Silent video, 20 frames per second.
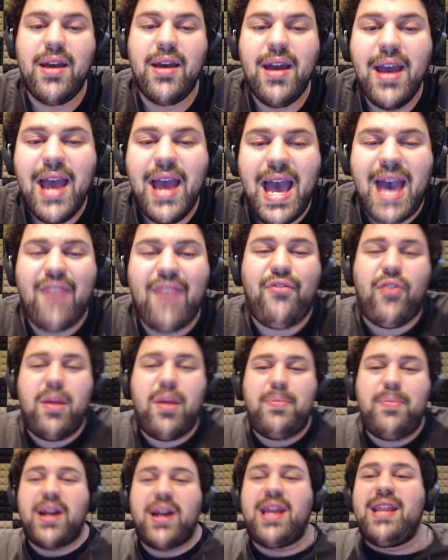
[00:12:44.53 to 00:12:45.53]

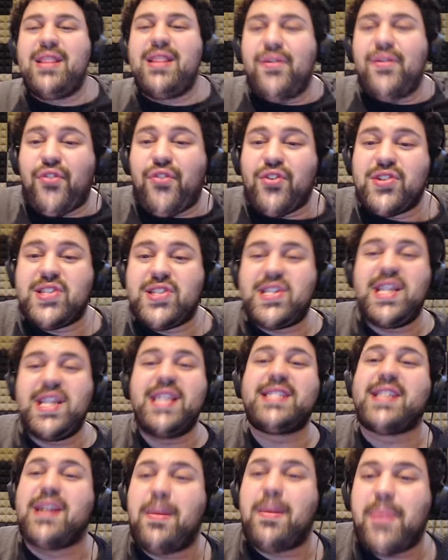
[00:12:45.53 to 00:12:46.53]
everybody in the first
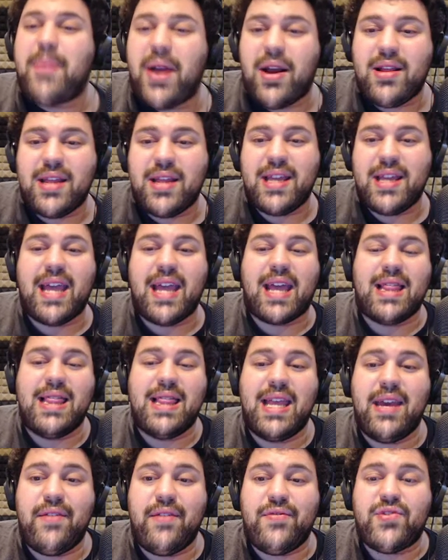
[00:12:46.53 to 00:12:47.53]
season apparently like
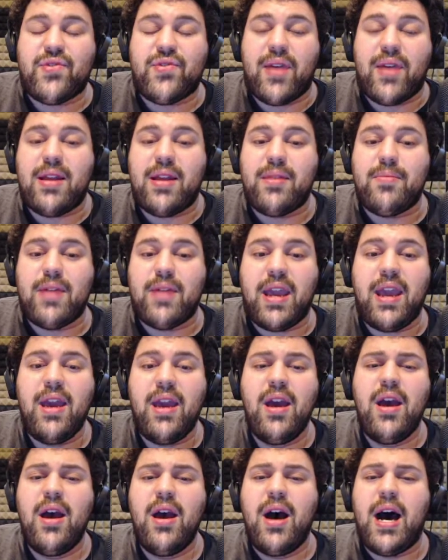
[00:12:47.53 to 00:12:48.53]
lives randomly.
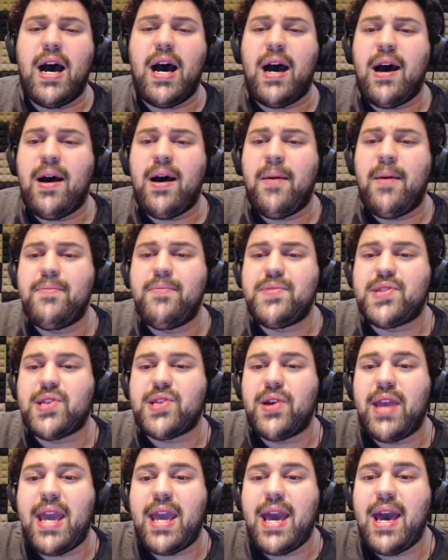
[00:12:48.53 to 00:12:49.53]
So
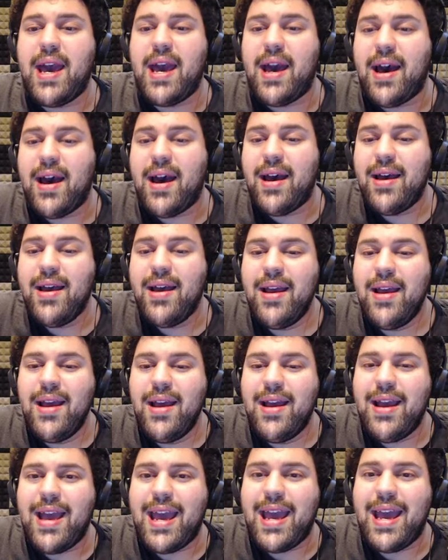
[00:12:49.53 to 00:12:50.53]
yeah.
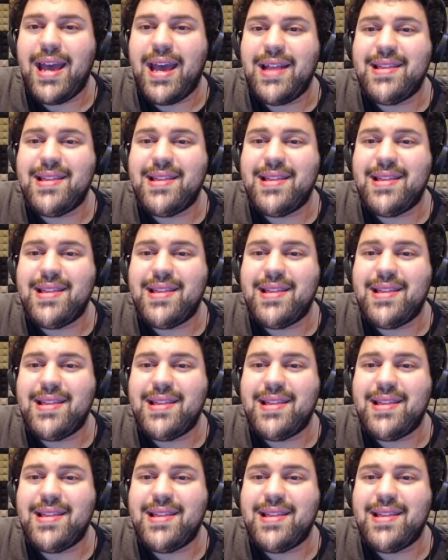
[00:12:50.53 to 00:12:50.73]
And